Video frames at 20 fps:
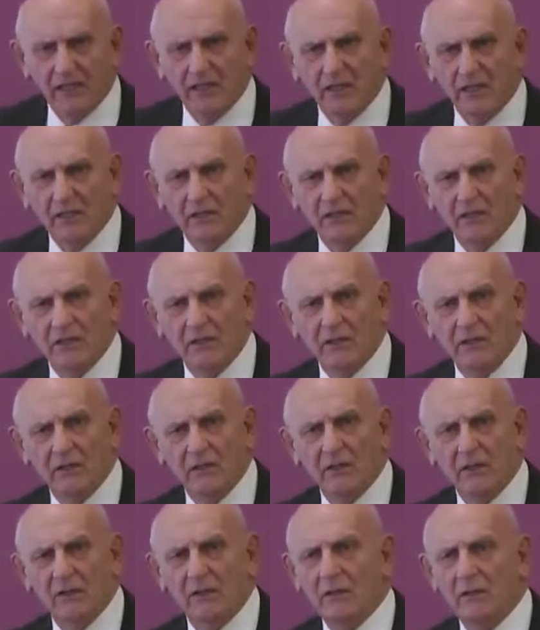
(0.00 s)

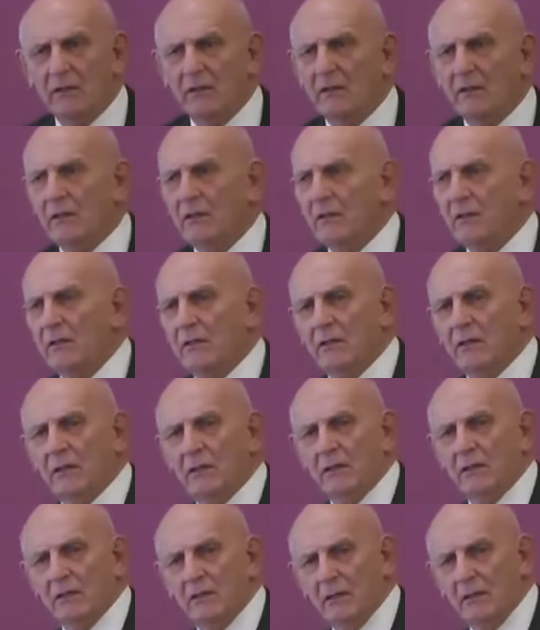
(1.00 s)

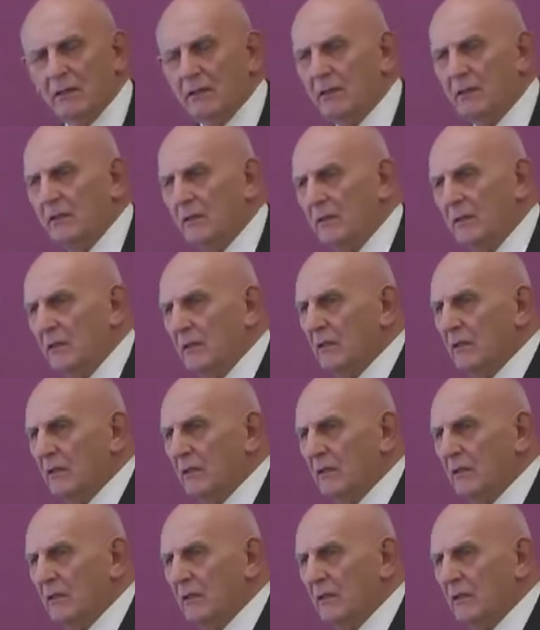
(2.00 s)
(silence)